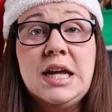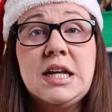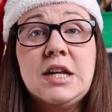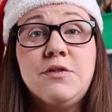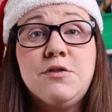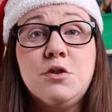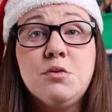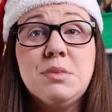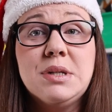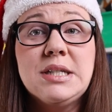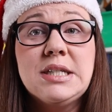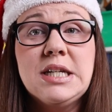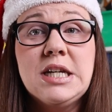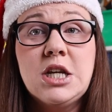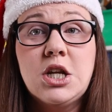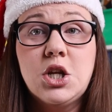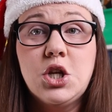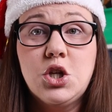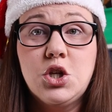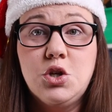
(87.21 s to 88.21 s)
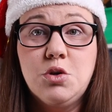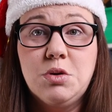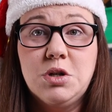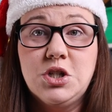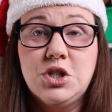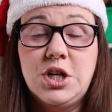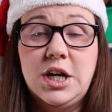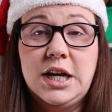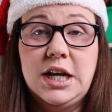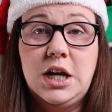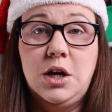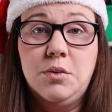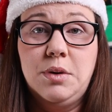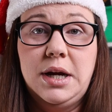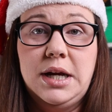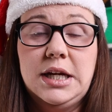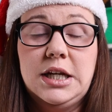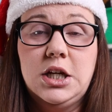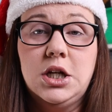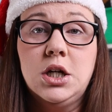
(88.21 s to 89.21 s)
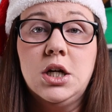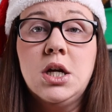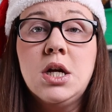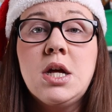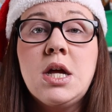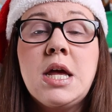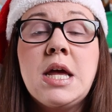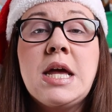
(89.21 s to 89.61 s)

And if you missed it, you can check it out right here.